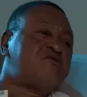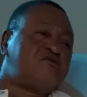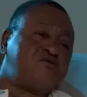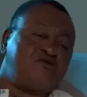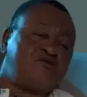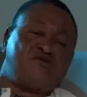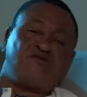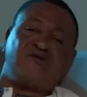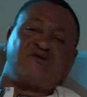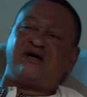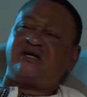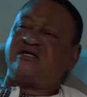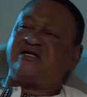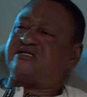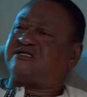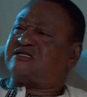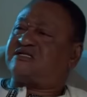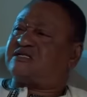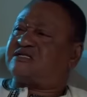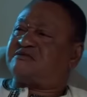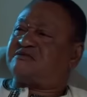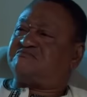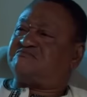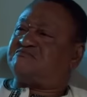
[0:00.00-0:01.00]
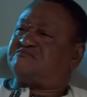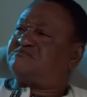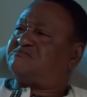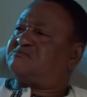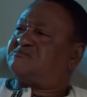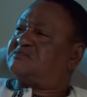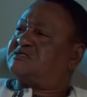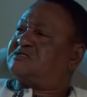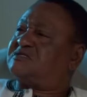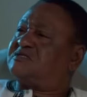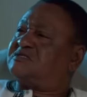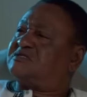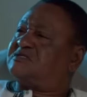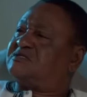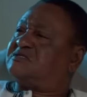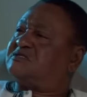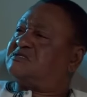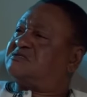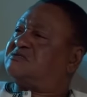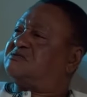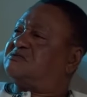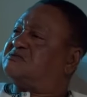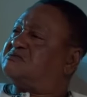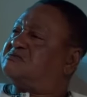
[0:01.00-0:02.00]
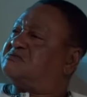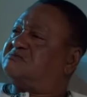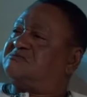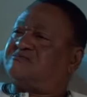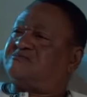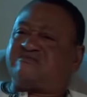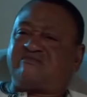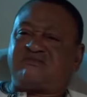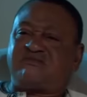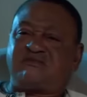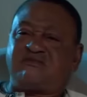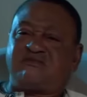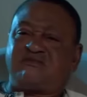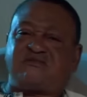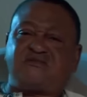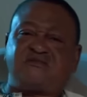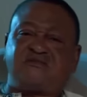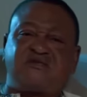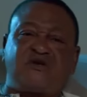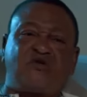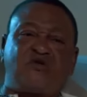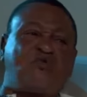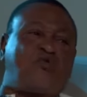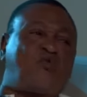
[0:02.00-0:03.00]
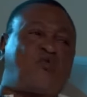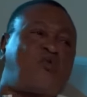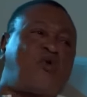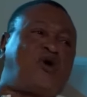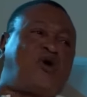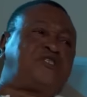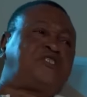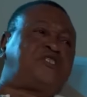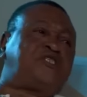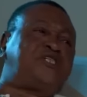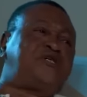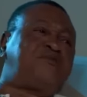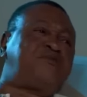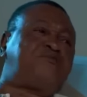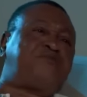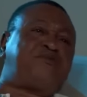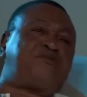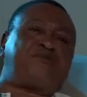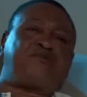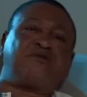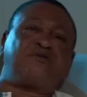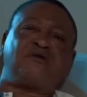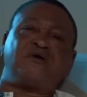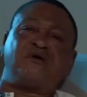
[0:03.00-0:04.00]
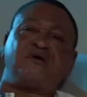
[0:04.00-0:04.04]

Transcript: you know, and they worship